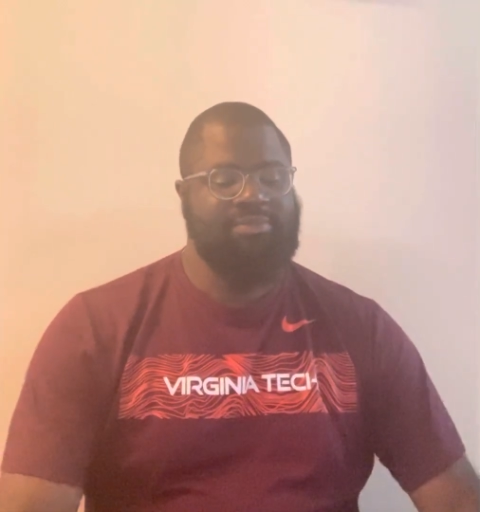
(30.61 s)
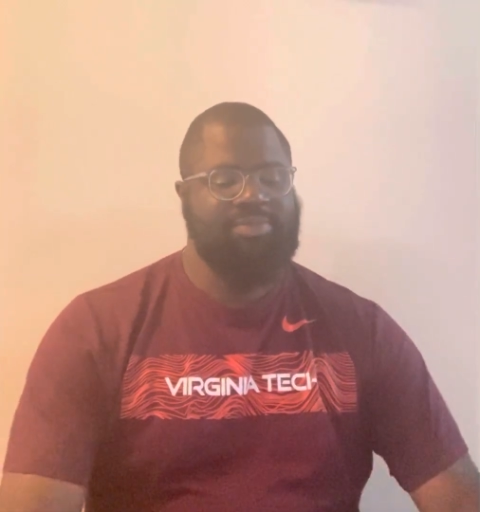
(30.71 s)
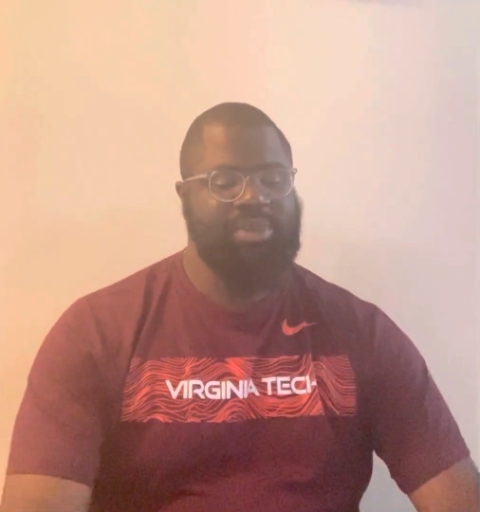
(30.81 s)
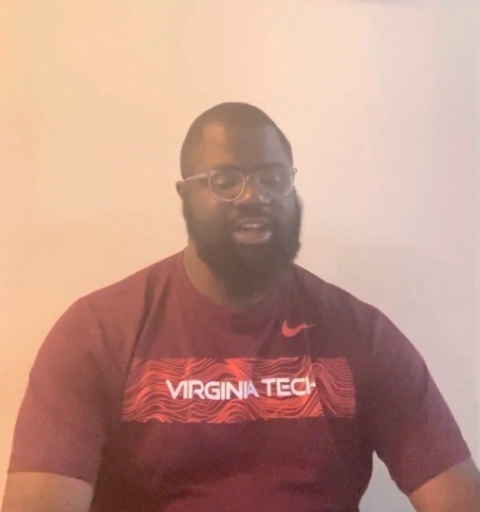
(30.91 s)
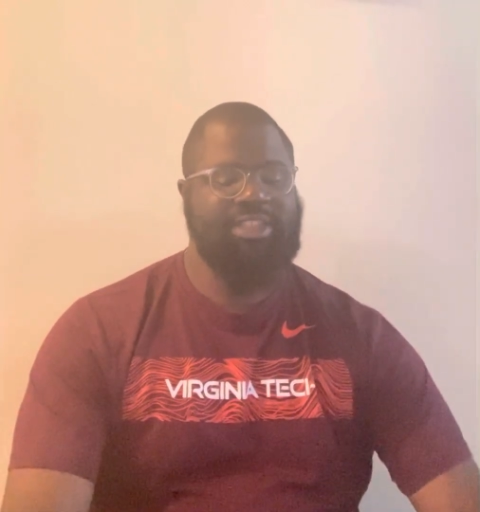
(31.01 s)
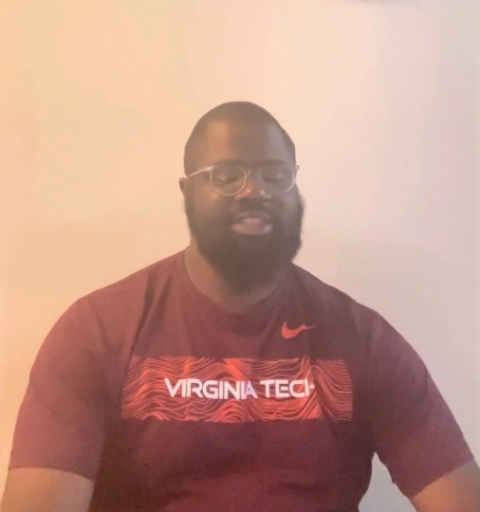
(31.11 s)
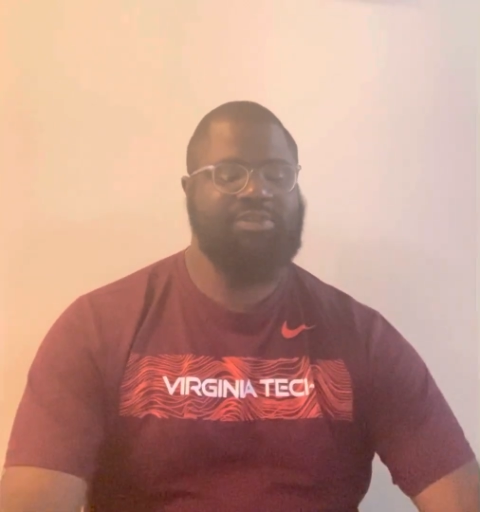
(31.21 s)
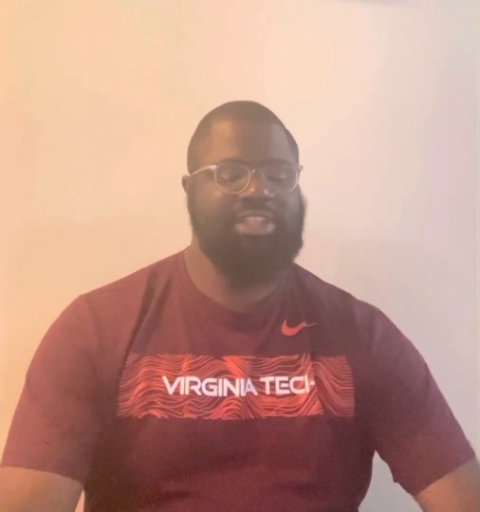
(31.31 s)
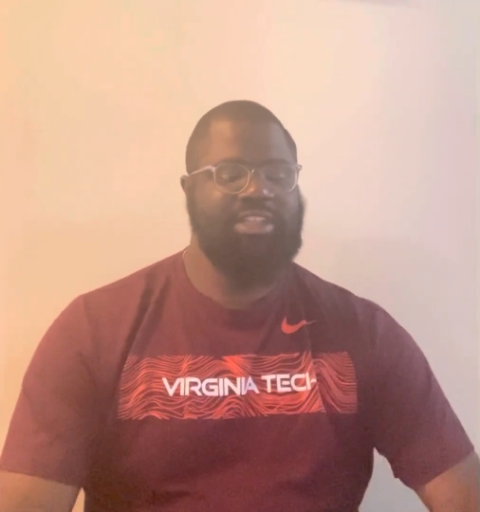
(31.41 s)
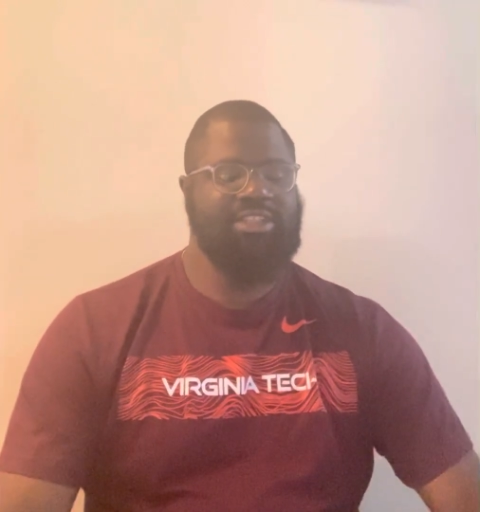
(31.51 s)
Because of
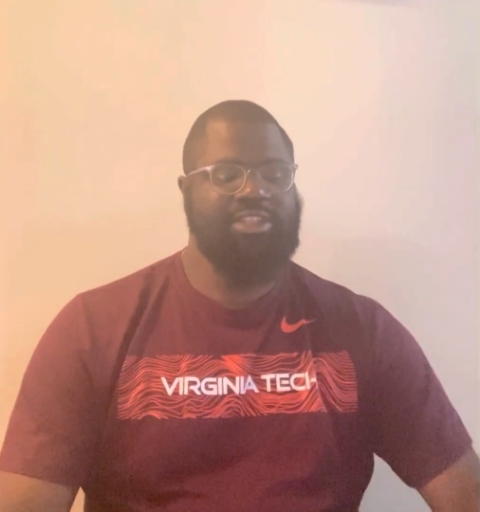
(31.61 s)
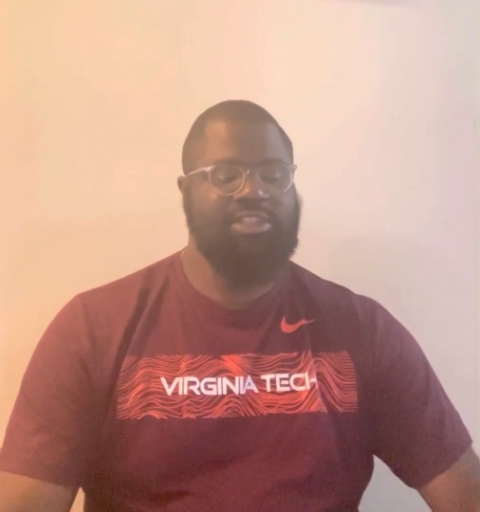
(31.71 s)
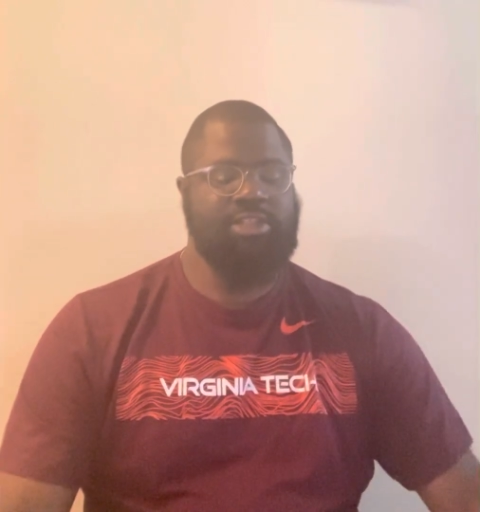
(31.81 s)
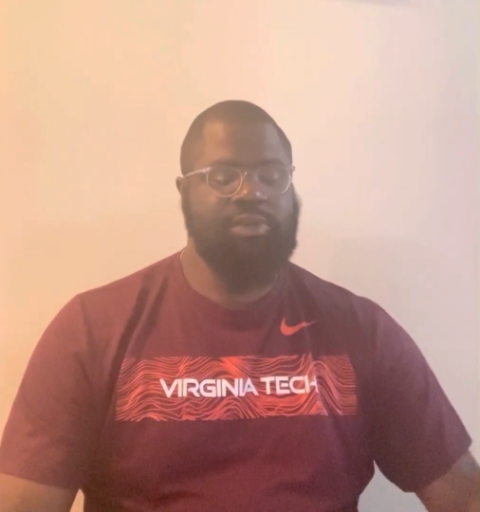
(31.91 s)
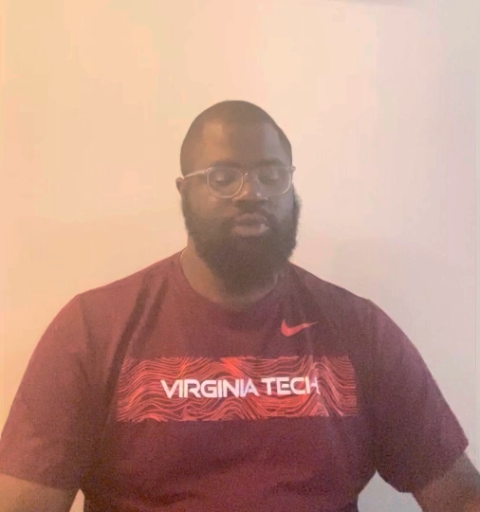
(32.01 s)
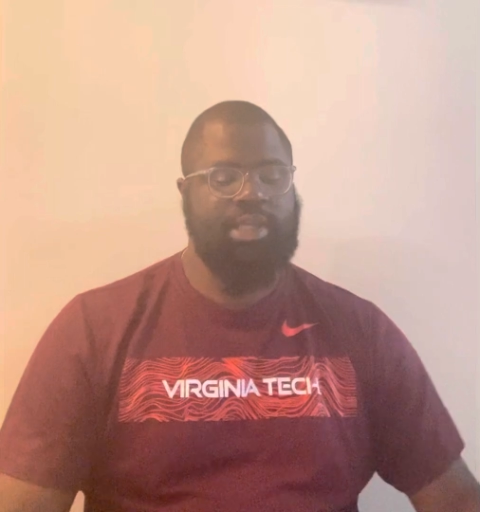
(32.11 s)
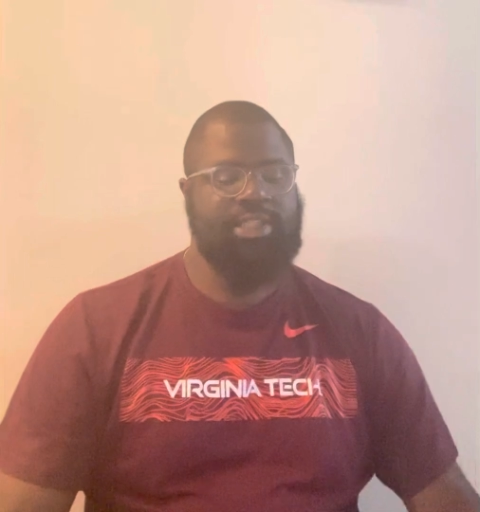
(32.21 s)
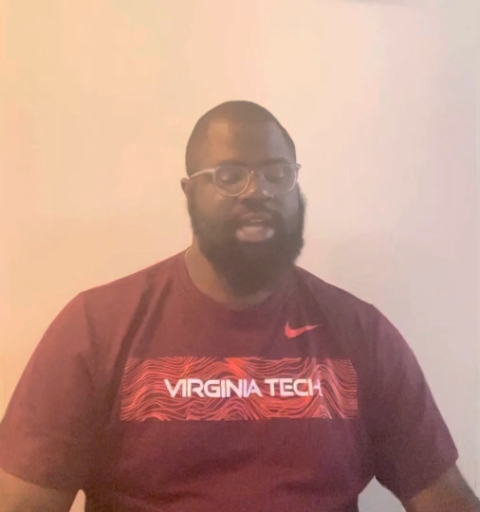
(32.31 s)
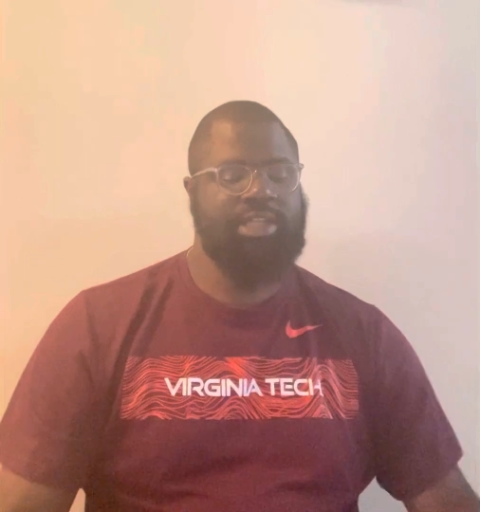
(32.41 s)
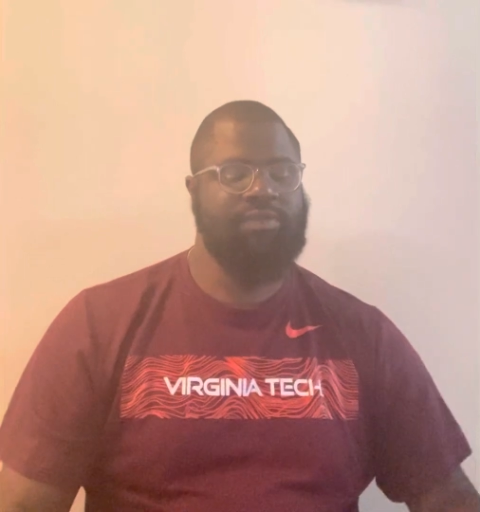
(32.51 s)
changes to the Civil Rights
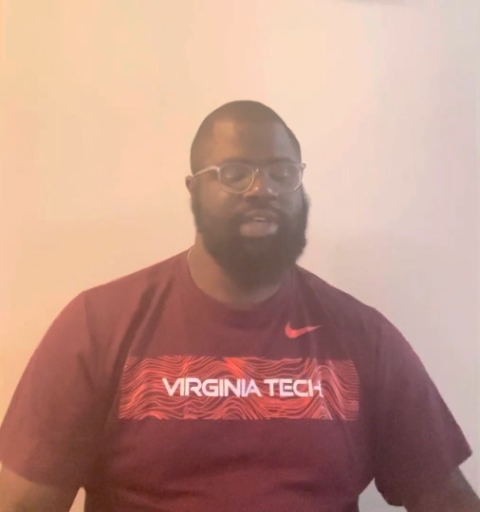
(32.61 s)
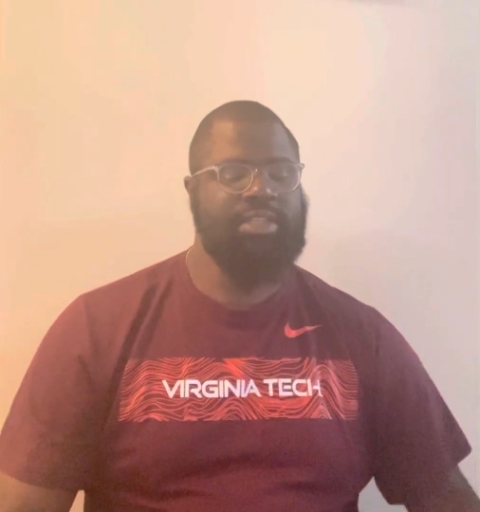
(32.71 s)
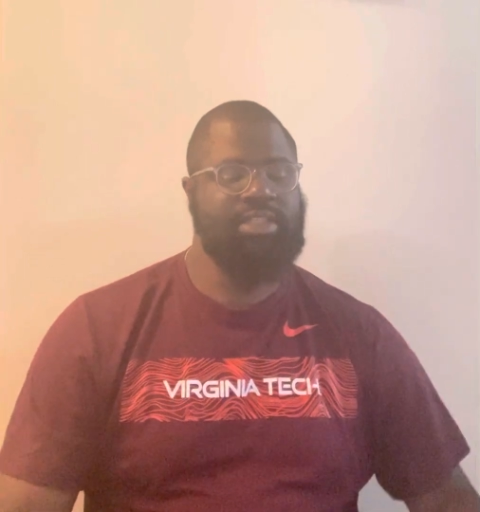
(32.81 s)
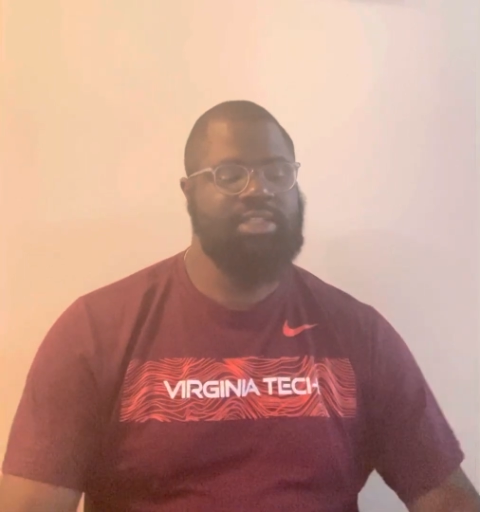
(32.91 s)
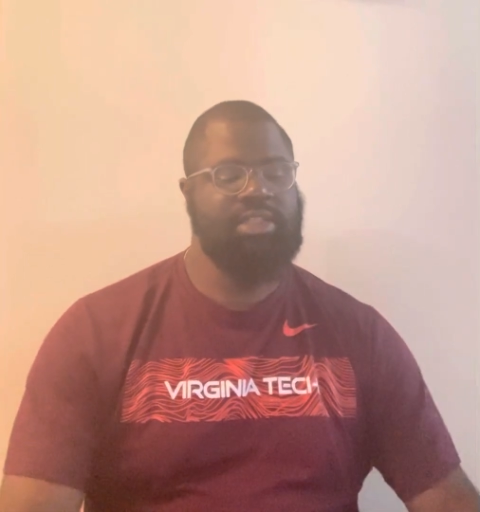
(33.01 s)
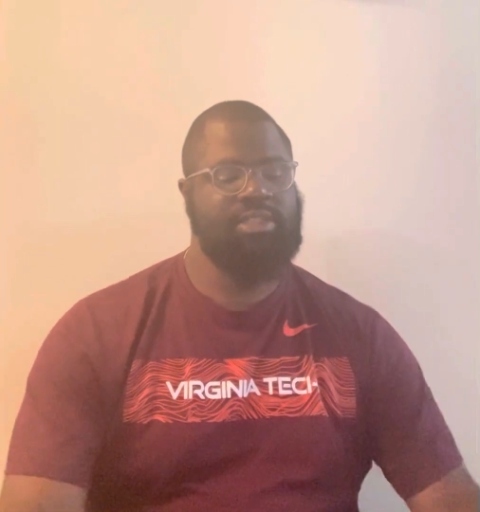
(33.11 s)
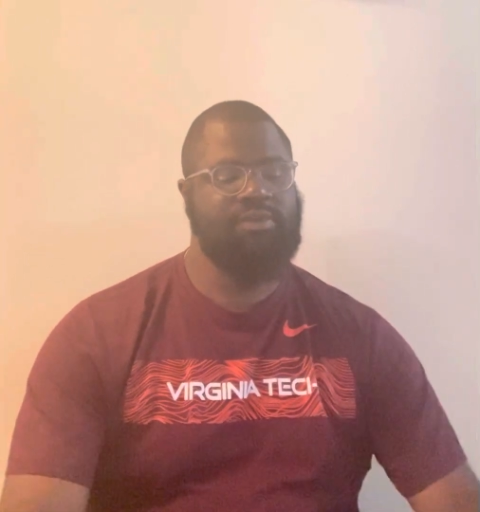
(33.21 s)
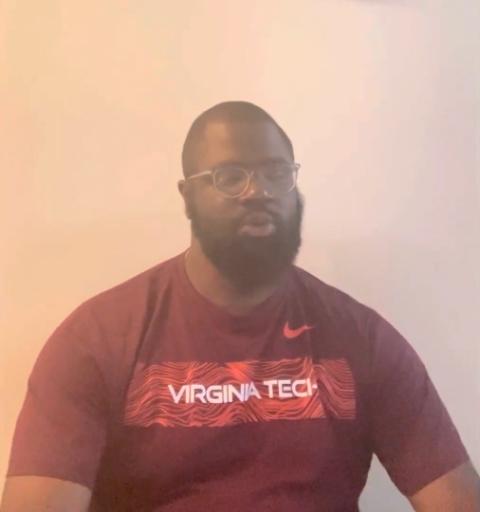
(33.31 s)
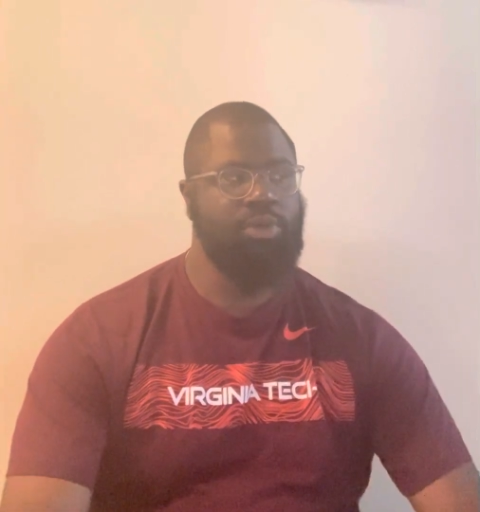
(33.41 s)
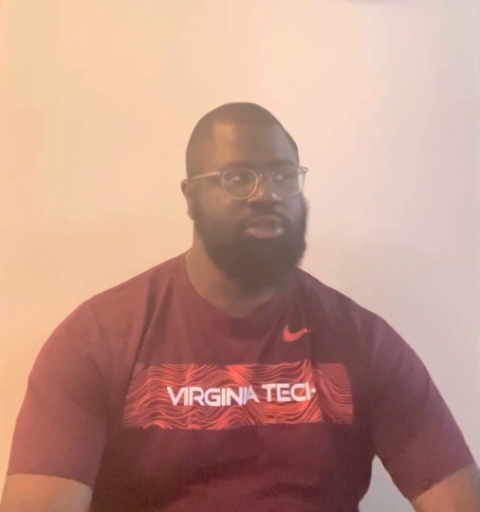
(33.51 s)
Act of 1964,